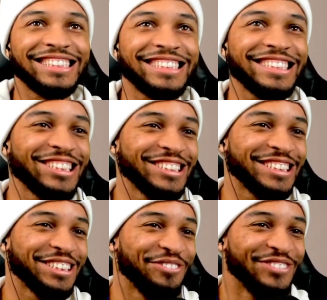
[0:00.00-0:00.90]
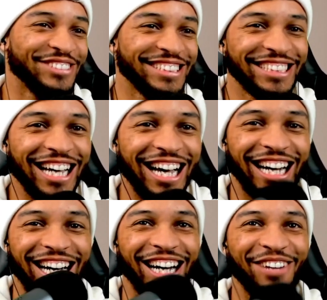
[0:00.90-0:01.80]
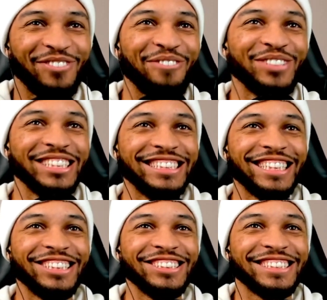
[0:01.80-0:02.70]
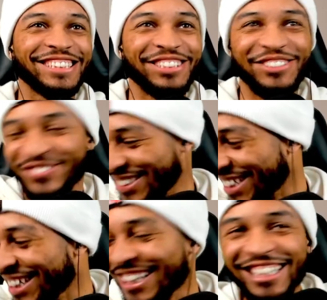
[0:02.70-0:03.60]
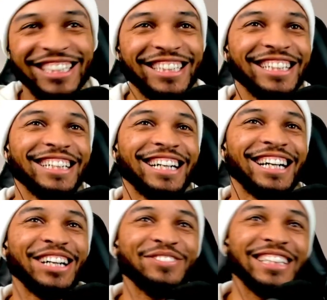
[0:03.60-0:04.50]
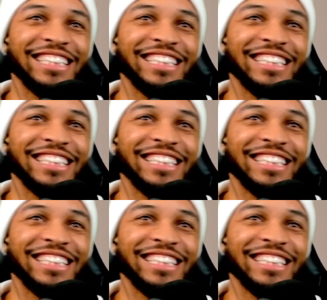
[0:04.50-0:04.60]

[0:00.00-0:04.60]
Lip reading: at Joseph! My boy Joseph! Oh my